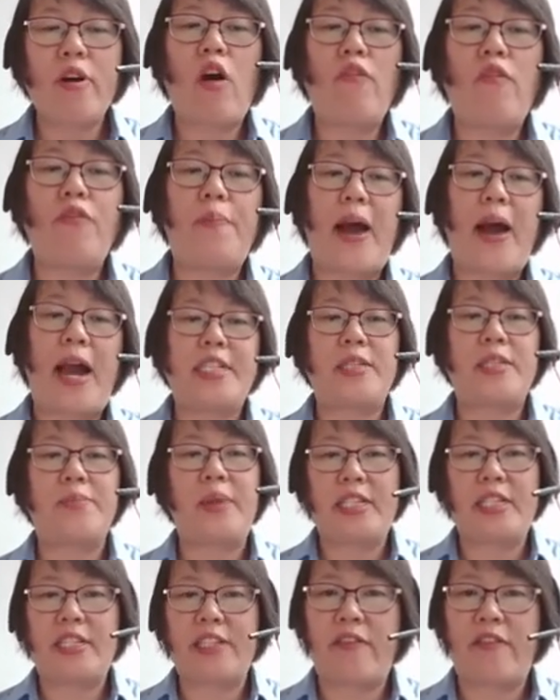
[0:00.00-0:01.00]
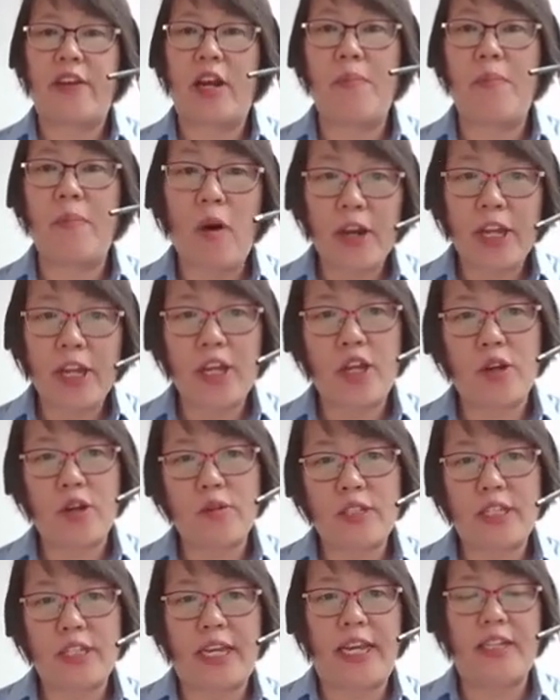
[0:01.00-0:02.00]
of bispecific
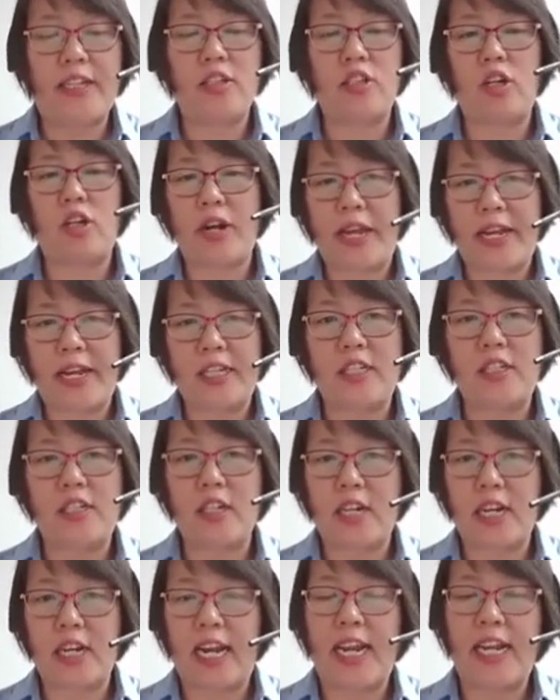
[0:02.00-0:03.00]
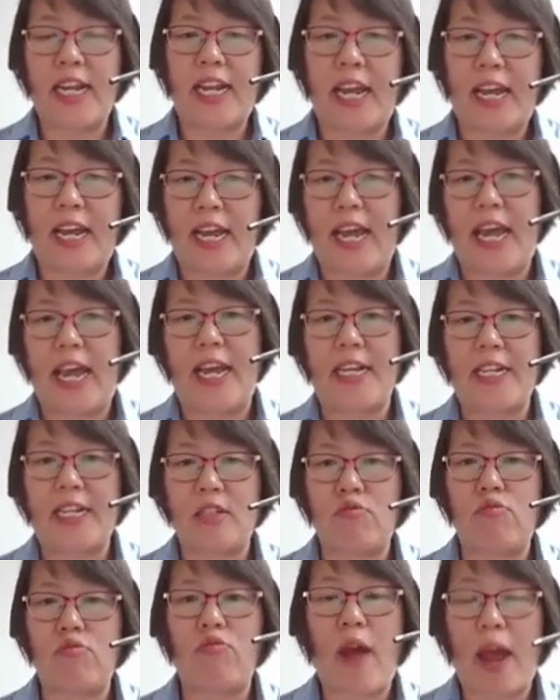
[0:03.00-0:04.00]
molecules entering the clinic
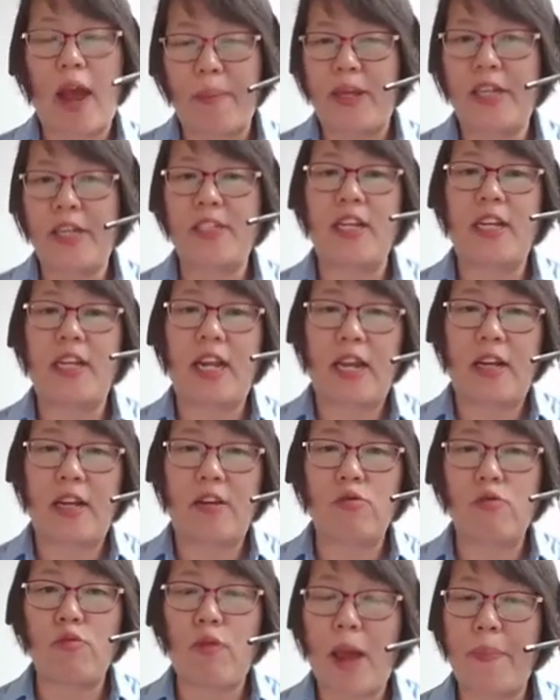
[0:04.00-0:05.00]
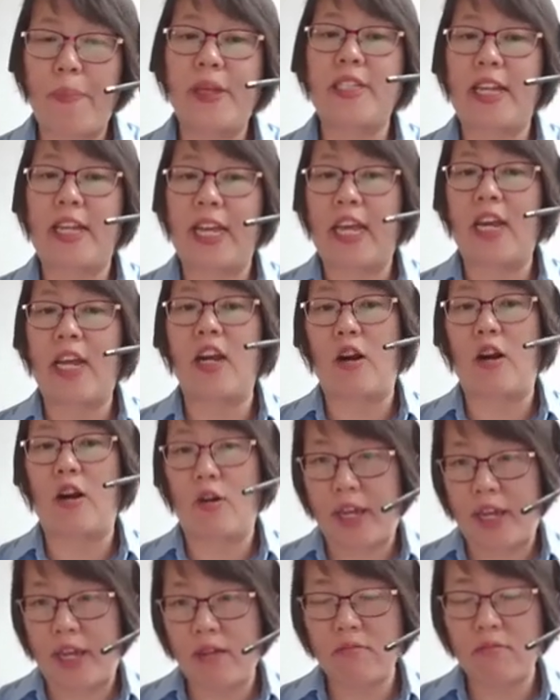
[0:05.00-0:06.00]
is rapidly
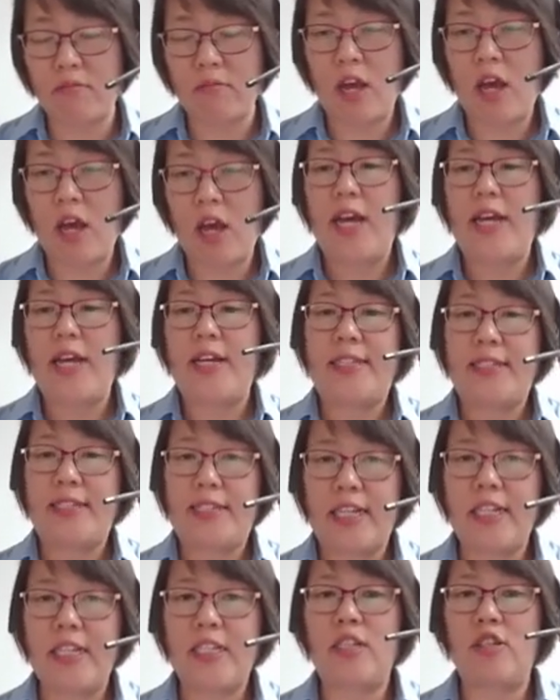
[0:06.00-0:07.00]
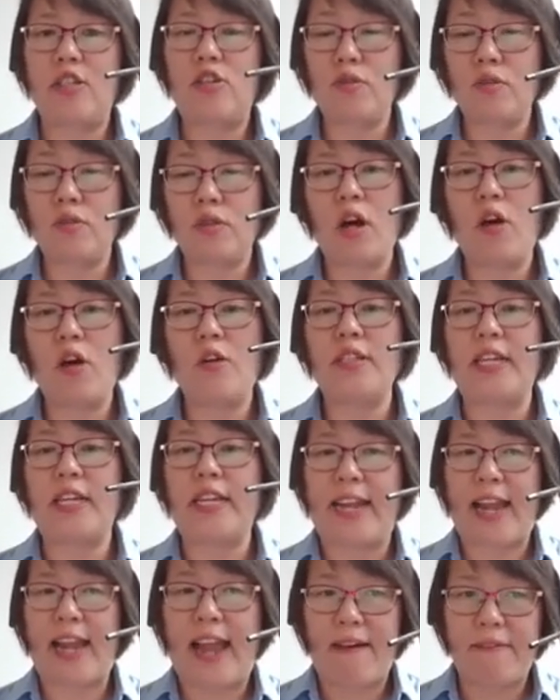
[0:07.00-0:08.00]
growing. Since
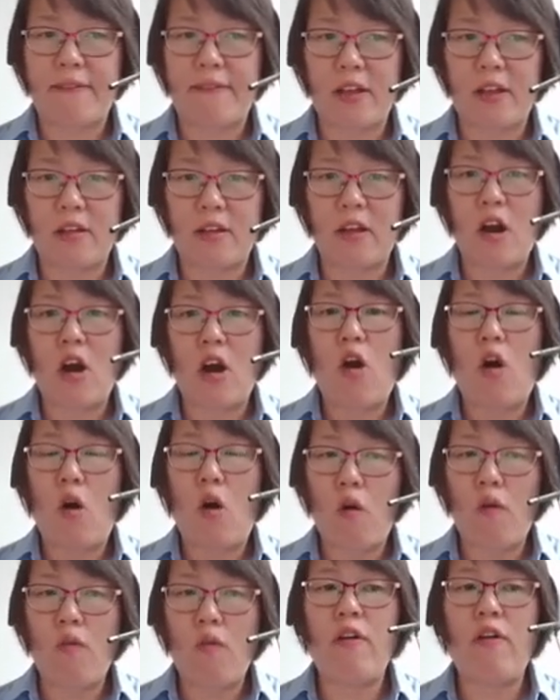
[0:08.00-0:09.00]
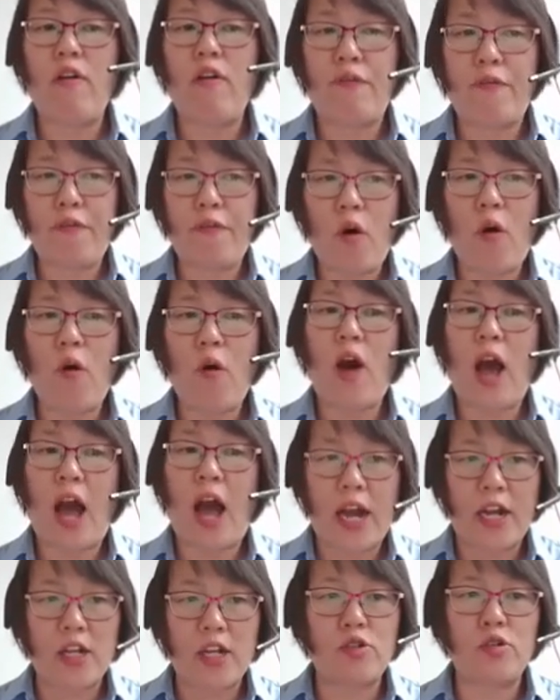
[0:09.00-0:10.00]
2011, over
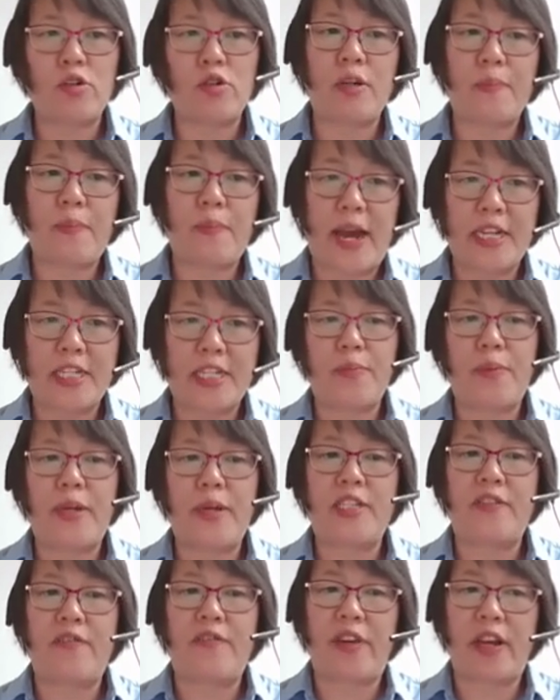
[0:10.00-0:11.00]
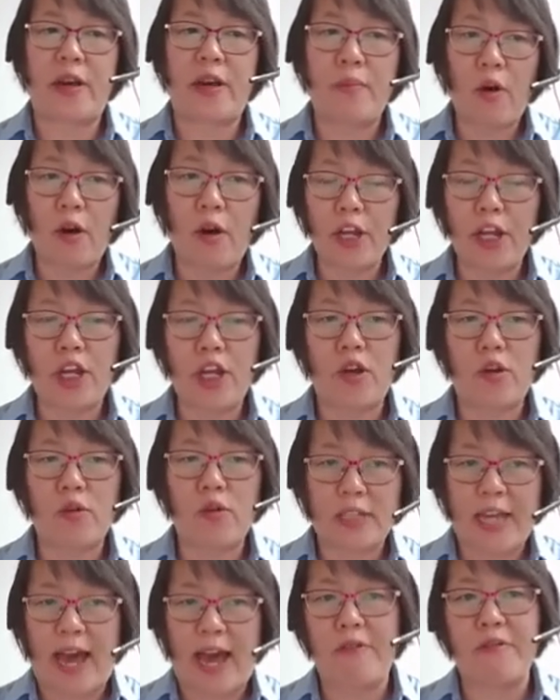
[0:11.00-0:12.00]
400 bispecific
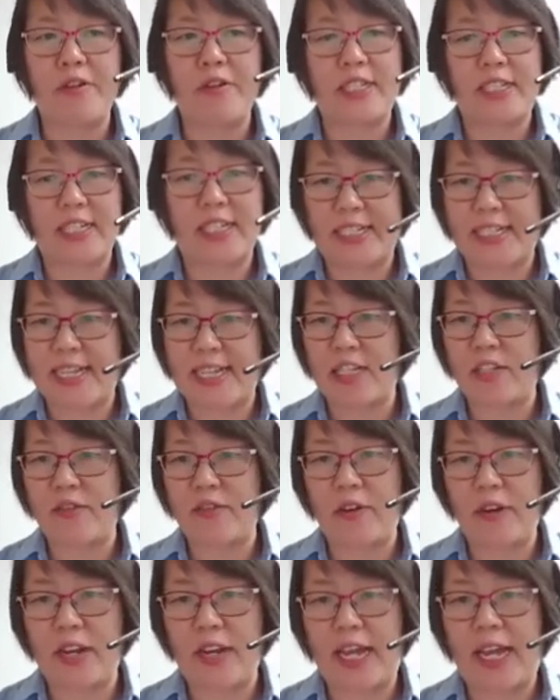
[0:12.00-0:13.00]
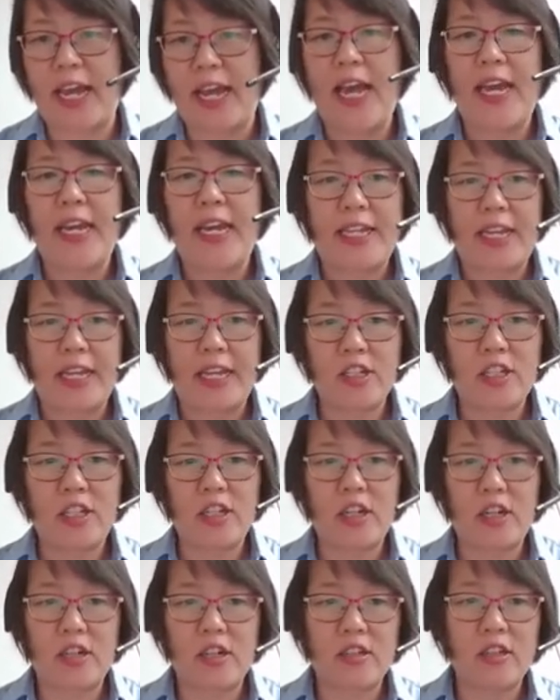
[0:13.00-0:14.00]
molecules have successfully
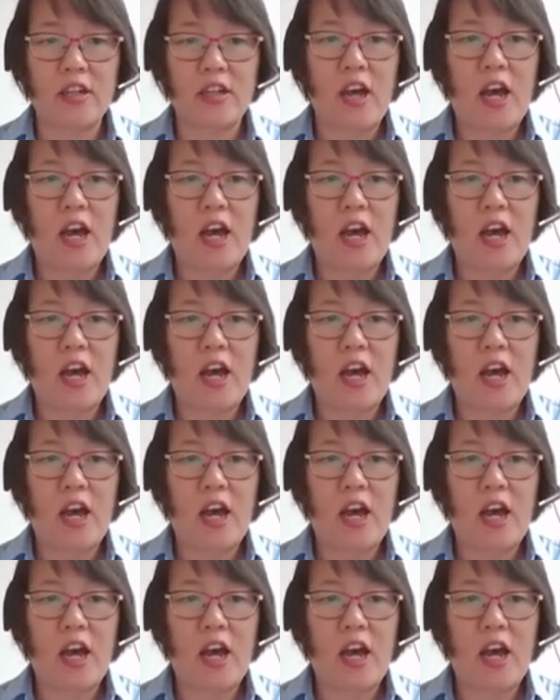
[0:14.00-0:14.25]
entered